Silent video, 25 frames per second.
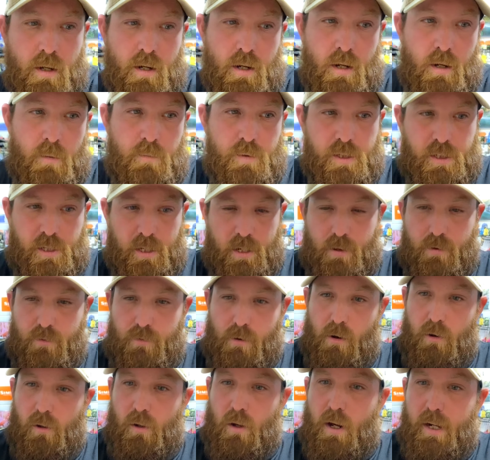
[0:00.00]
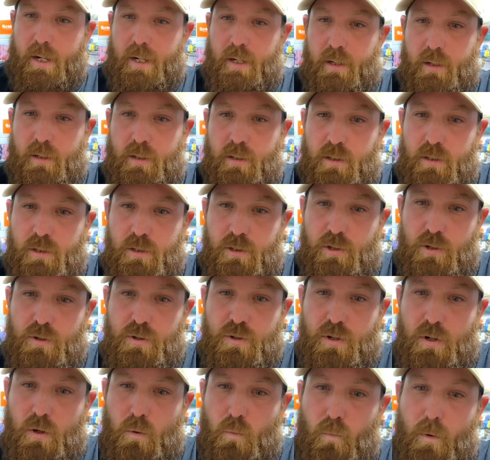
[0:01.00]
just going to throw like a
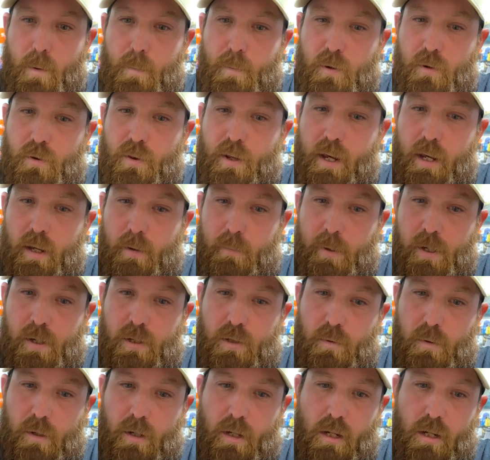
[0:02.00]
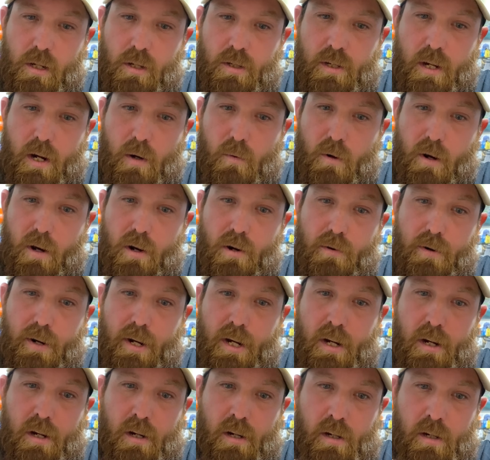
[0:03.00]
2-turn whip on there because we're going to use our
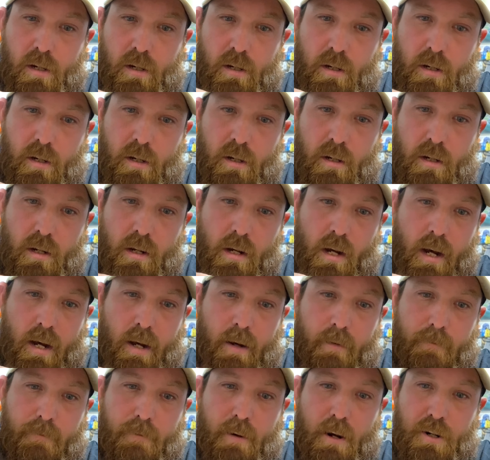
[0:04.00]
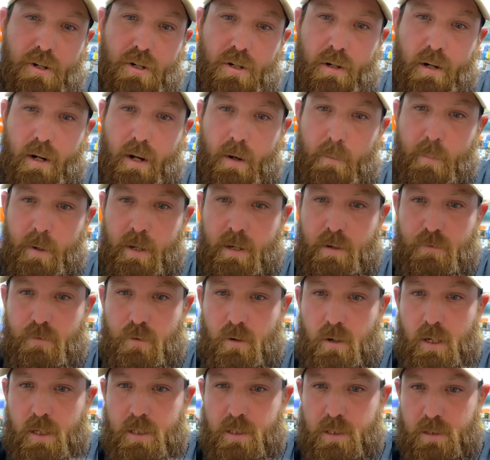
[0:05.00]
rotary function on our peak
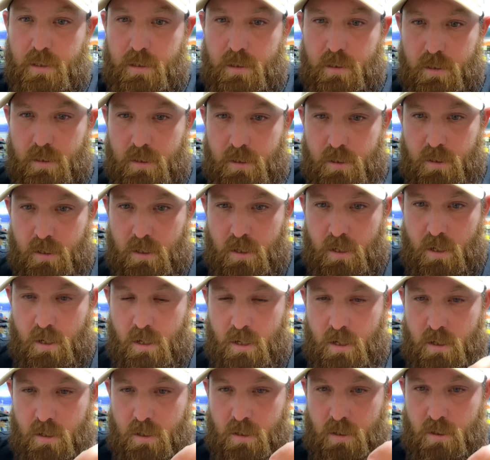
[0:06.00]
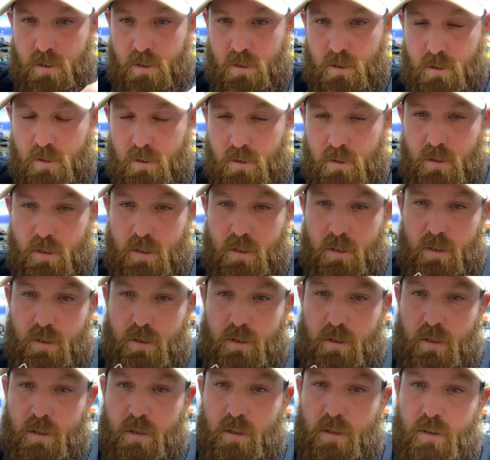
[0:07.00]
vise. So
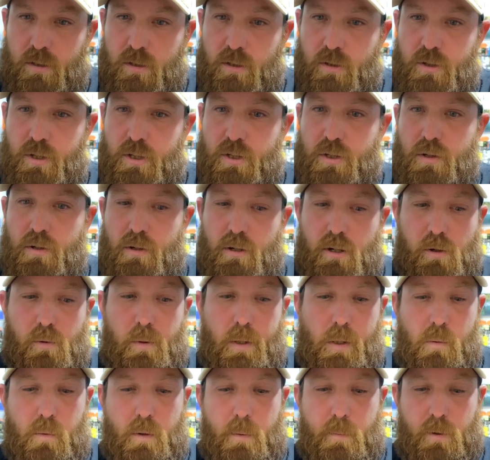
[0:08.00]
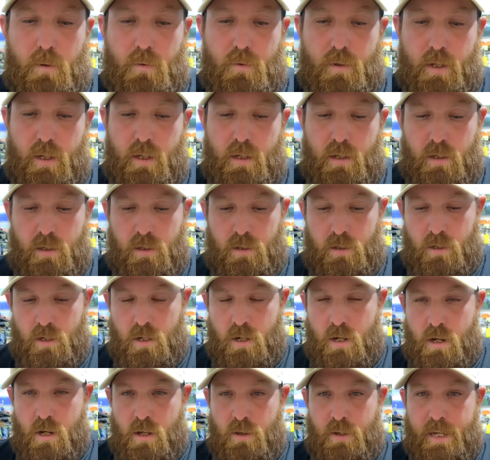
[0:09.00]
I'll just throw a quick whip on there.
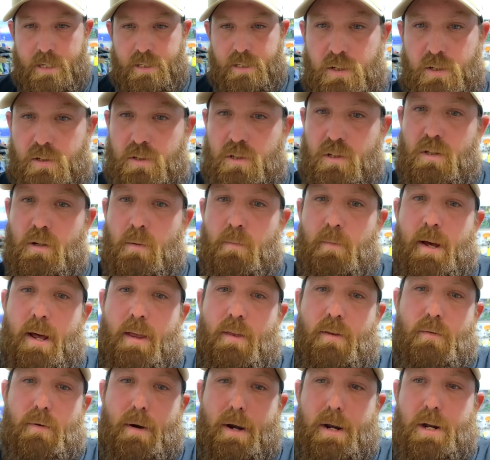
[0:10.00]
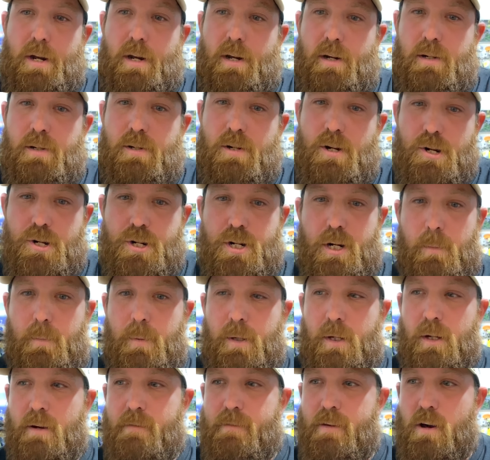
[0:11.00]
That's stop that thread
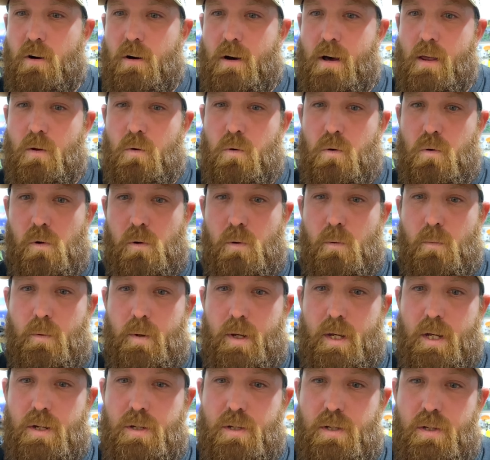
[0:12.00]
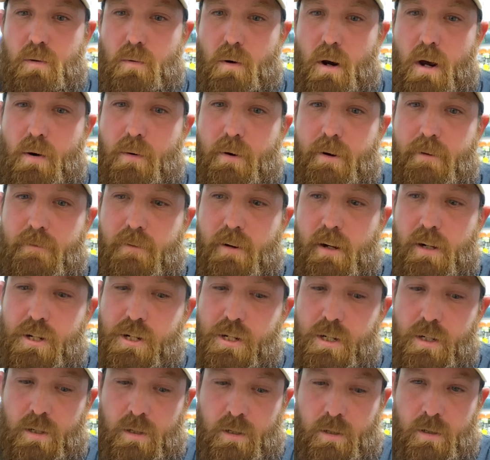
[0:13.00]
jumping over the eye of the hook when we use the rotary
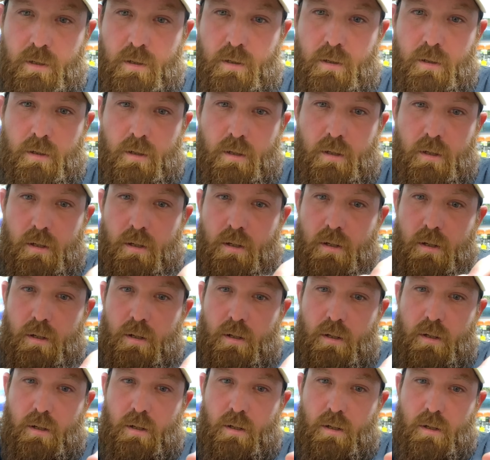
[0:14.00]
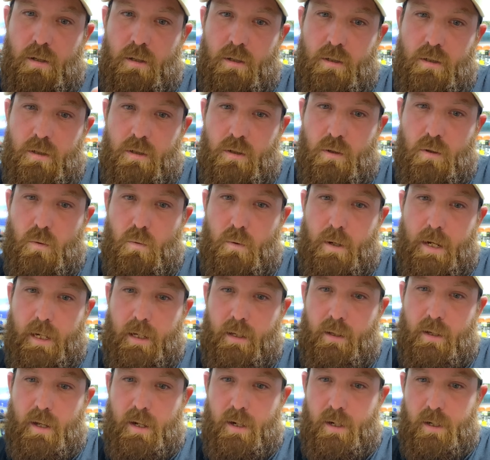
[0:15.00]
function. So we'll
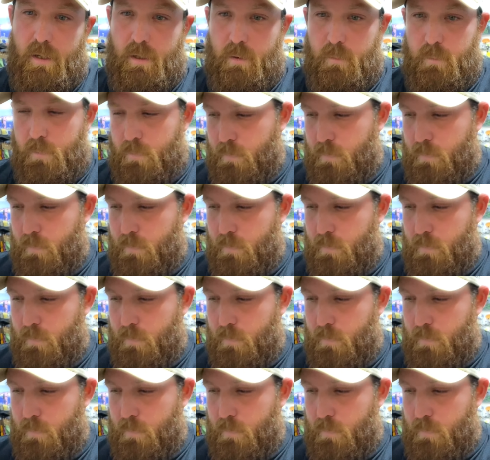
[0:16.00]
whack that up.